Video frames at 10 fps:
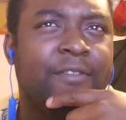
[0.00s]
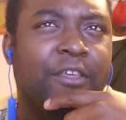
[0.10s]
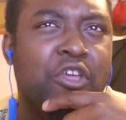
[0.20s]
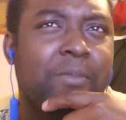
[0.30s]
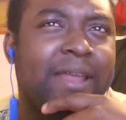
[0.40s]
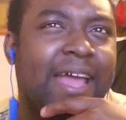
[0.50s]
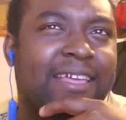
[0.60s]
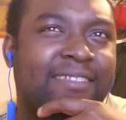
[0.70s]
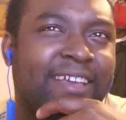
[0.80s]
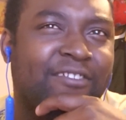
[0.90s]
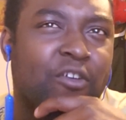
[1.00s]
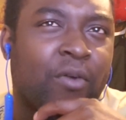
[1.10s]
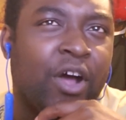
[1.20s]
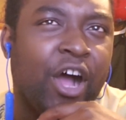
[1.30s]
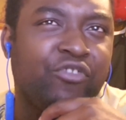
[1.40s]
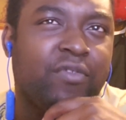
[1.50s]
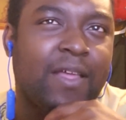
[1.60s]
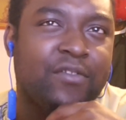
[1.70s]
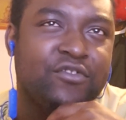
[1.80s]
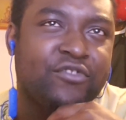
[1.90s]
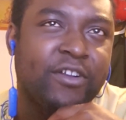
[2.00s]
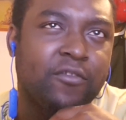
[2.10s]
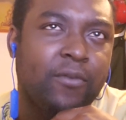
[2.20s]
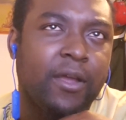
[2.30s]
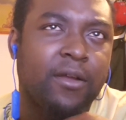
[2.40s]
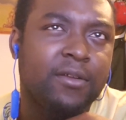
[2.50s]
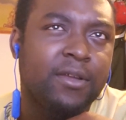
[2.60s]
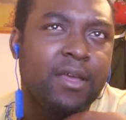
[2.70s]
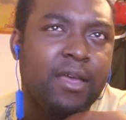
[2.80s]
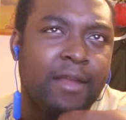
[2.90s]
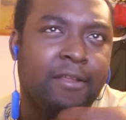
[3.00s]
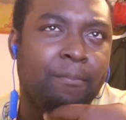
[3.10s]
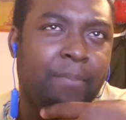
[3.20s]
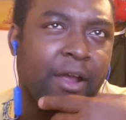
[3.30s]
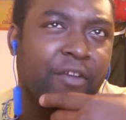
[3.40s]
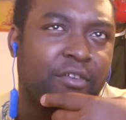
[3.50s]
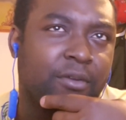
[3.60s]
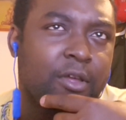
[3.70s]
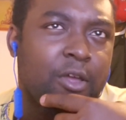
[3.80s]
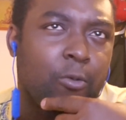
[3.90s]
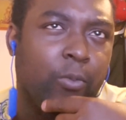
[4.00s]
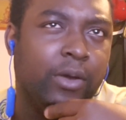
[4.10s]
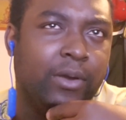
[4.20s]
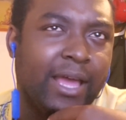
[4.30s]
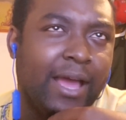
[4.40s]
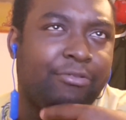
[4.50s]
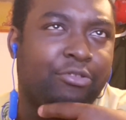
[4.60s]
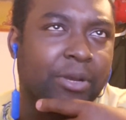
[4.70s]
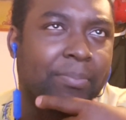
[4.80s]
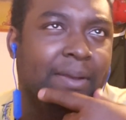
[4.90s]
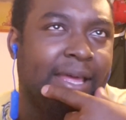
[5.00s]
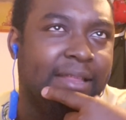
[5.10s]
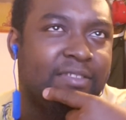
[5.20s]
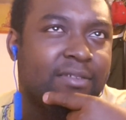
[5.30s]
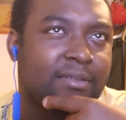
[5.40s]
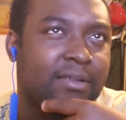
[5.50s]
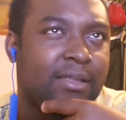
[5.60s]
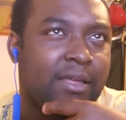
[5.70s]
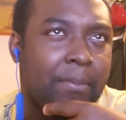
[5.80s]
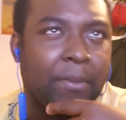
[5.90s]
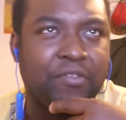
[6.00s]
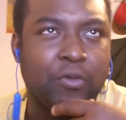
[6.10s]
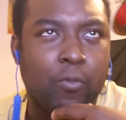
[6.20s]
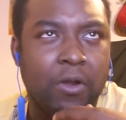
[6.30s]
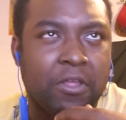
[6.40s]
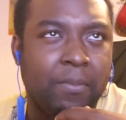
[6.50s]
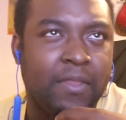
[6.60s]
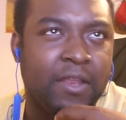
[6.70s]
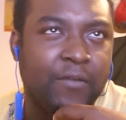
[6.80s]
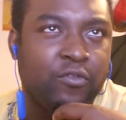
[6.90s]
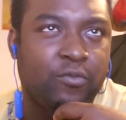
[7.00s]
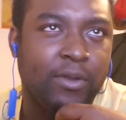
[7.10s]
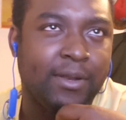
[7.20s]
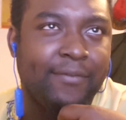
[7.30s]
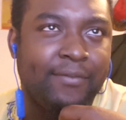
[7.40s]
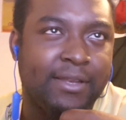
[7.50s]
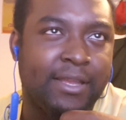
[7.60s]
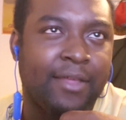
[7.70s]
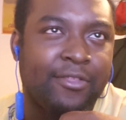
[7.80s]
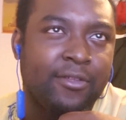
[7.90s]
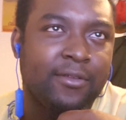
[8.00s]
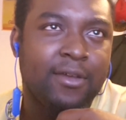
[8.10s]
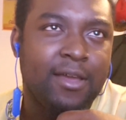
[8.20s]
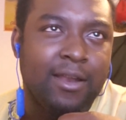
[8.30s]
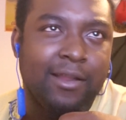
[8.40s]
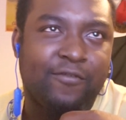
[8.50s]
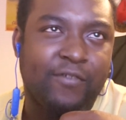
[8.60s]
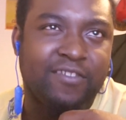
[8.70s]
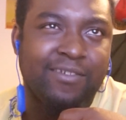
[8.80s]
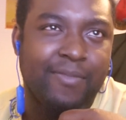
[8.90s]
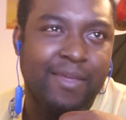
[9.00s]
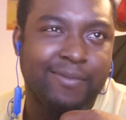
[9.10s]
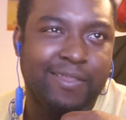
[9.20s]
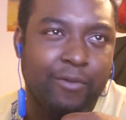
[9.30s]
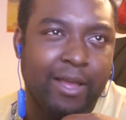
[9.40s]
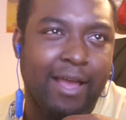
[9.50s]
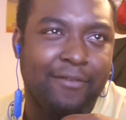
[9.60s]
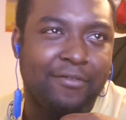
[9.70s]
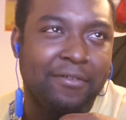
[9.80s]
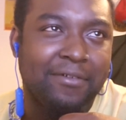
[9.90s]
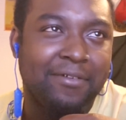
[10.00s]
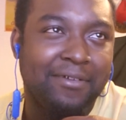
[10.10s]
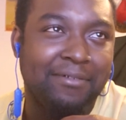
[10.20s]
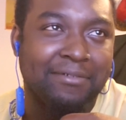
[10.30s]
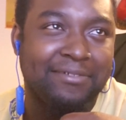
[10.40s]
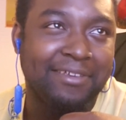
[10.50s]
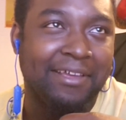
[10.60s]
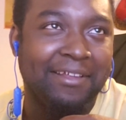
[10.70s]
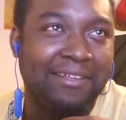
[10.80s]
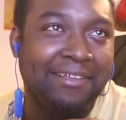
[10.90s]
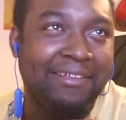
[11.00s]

The human head contains over 100,000 strands of hair. In comparison, we only have three blades. Missing one could be the difference between life and death. Let's face him with everything we have. Oh, shit.